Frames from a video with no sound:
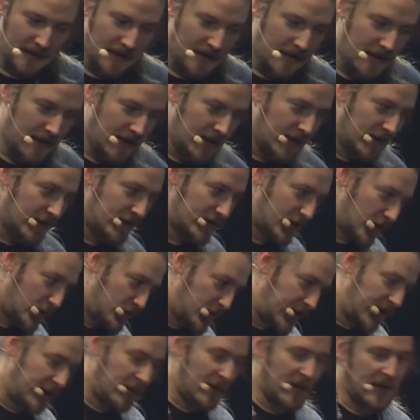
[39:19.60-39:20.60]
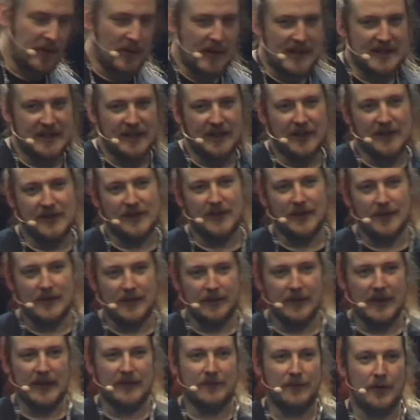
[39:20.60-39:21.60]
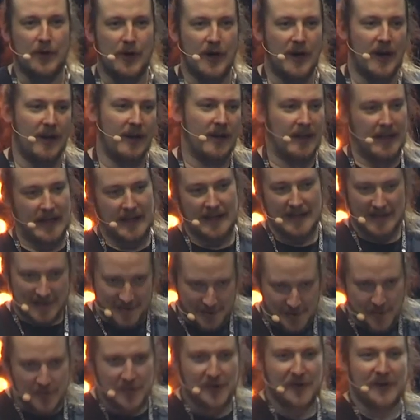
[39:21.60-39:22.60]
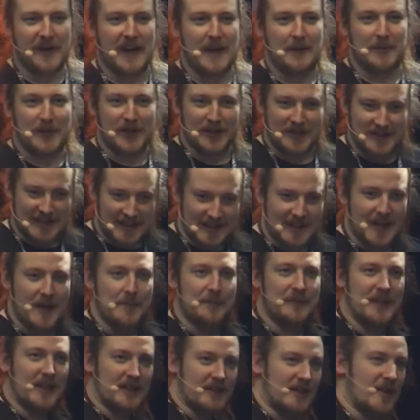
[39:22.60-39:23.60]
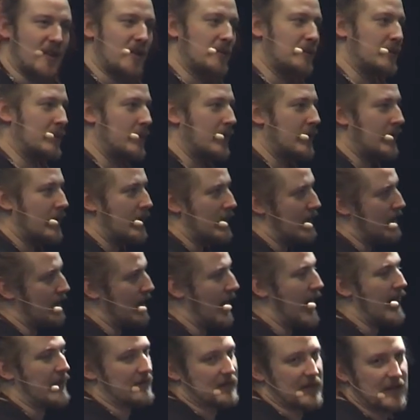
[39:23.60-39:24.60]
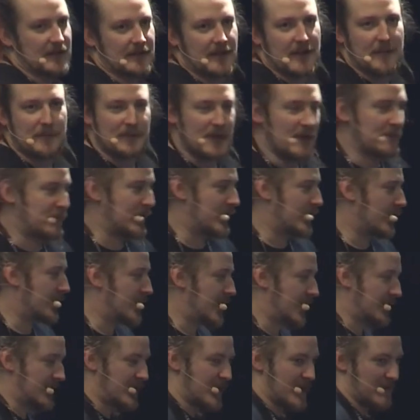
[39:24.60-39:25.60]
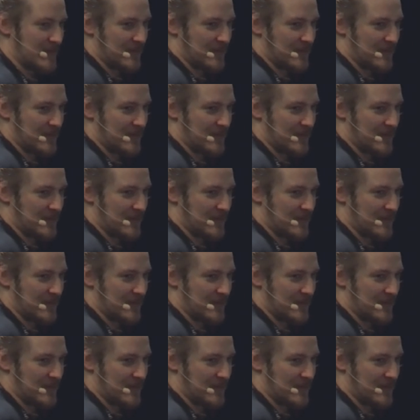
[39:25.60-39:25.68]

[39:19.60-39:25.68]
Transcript: So he requested a certificate for his username.github.com and github.com,